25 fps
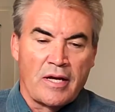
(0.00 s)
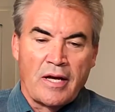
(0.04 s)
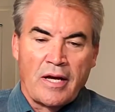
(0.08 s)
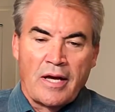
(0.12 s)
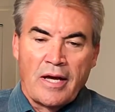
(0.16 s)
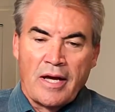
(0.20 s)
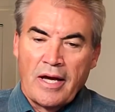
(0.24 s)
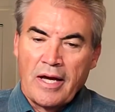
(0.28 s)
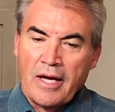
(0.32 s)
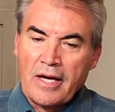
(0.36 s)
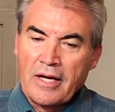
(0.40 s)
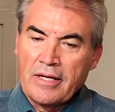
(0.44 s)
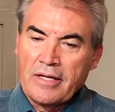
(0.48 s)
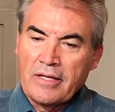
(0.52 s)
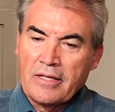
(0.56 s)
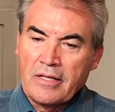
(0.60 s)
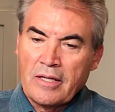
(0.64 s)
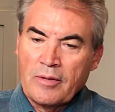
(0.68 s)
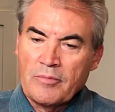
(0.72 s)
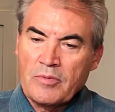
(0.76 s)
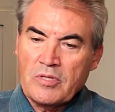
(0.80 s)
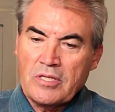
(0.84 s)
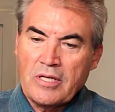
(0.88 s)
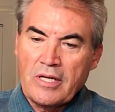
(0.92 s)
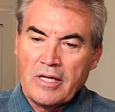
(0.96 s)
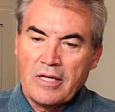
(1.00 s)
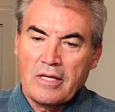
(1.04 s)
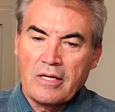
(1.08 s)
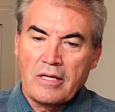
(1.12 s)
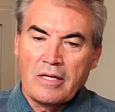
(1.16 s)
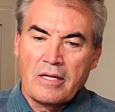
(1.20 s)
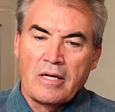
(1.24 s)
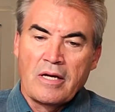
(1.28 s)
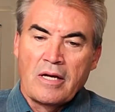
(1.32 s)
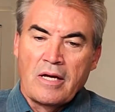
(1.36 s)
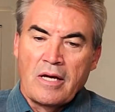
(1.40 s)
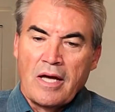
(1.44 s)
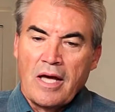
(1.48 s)
And let me tell you,
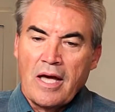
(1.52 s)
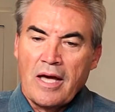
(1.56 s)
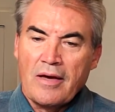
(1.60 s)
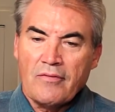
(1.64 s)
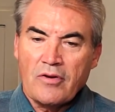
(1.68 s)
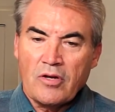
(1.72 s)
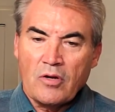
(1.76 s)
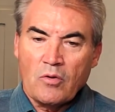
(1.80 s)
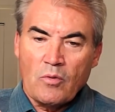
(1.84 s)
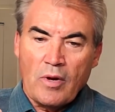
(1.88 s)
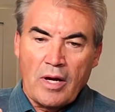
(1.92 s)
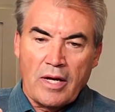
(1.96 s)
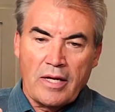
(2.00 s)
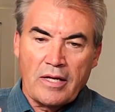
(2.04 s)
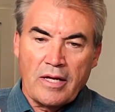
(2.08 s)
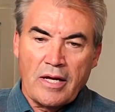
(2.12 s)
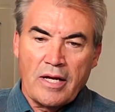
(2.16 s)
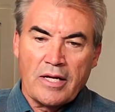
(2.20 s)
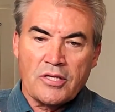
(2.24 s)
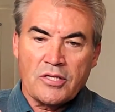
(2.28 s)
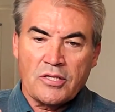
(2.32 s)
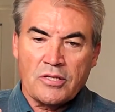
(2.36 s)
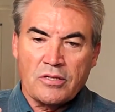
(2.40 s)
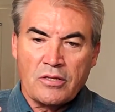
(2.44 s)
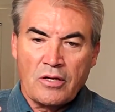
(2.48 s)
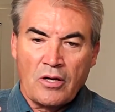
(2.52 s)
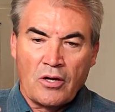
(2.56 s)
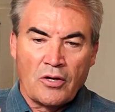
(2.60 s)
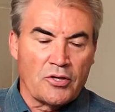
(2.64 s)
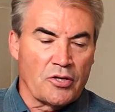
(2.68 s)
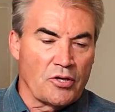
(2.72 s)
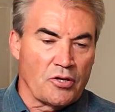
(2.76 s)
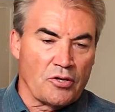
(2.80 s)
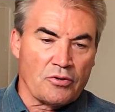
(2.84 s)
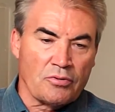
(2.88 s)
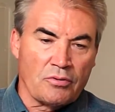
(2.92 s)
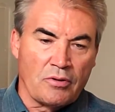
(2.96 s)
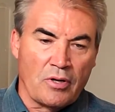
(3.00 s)
having radiation on
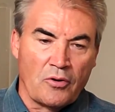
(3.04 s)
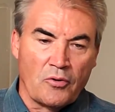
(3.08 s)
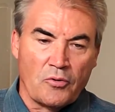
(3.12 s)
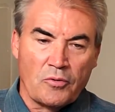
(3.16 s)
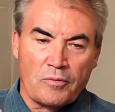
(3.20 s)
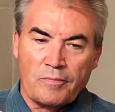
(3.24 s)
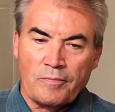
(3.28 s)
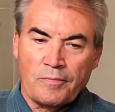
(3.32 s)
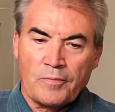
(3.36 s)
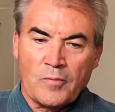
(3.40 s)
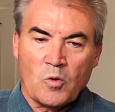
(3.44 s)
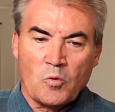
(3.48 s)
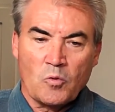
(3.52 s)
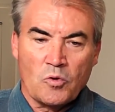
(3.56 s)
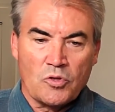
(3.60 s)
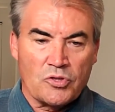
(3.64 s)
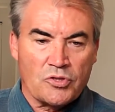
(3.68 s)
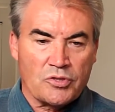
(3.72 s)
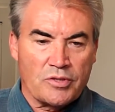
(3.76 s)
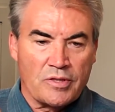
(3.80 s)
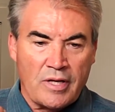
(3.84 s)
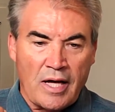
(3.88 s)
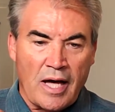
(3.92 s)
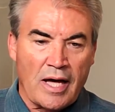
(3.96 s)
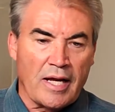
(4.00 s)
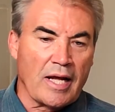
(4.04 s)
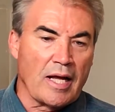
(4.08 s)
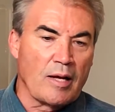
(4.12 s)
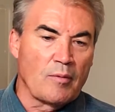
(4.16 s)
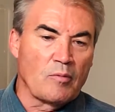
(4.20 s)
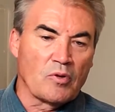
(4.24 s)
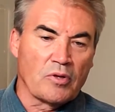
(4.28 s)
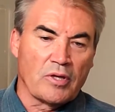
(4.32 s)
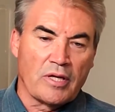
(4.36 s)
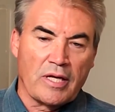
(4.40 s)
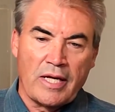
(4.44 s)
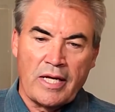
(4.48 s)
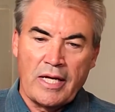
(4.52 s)
your throat, of course, not
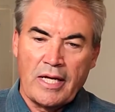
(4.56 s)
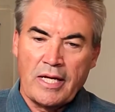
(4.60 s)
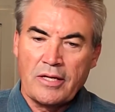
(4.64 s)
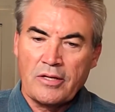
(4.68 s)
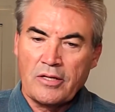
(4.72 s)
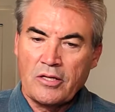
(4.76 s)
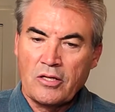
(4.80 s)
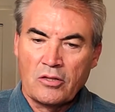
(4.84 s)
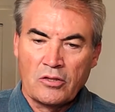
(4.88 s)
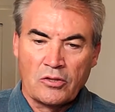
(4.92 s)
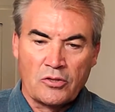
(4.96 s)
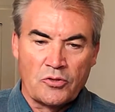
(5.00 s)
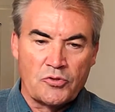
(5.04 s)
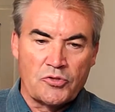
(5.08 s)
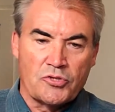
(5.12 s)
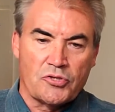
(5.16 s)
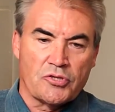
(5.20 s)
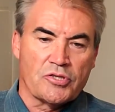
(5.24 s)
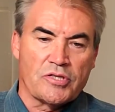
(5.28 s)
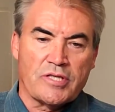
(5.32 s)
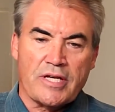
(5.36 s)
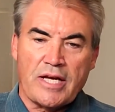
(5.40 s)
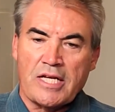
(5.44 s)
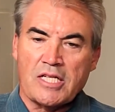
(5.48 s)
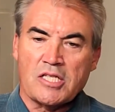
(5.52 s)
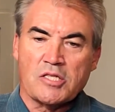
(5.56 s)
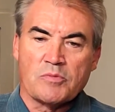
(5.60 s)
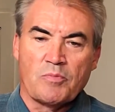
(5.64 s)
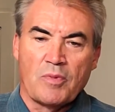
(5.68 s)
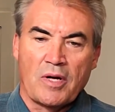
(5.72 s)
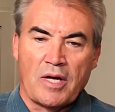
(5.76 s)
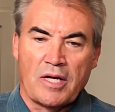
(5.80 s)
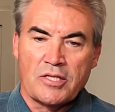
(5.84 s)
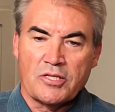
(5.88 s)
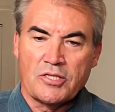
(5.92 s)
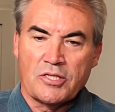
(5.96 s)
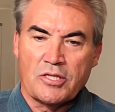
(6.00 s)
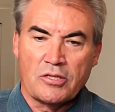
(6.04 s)
able to eat, you lose your taste
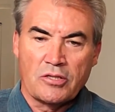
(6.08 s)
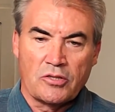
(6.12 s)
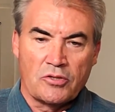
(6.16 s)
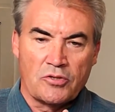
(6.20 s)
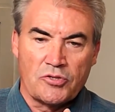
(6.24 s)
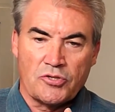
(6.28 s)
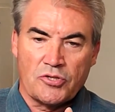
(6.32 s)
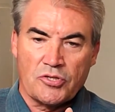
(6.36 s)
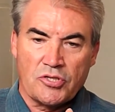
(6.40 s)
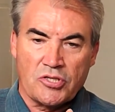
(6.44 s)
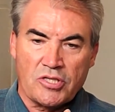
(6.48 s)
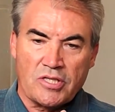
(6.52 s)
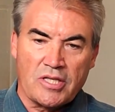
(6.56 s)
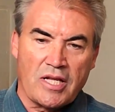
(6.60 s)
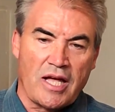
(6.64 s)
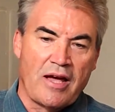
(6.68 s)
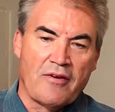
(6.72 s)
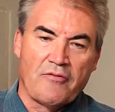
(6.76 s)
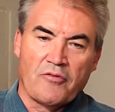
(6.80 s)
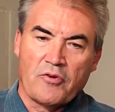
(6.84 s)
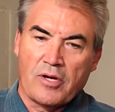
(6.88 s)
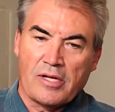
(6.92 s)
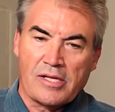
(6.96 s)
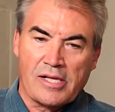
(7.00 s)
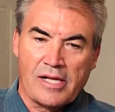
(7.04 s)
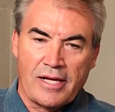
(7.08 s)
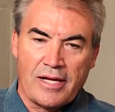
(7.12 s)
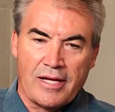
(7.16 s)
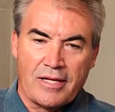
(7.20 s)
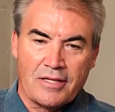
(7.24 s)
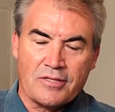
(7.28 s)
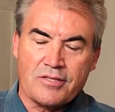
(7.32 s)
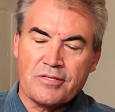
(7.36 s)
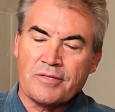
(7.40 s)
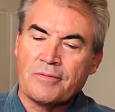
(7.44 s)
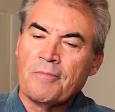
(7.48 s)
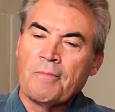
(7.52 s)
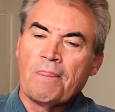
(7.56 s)
buds, you lose your salivary
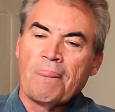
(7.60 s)
glands.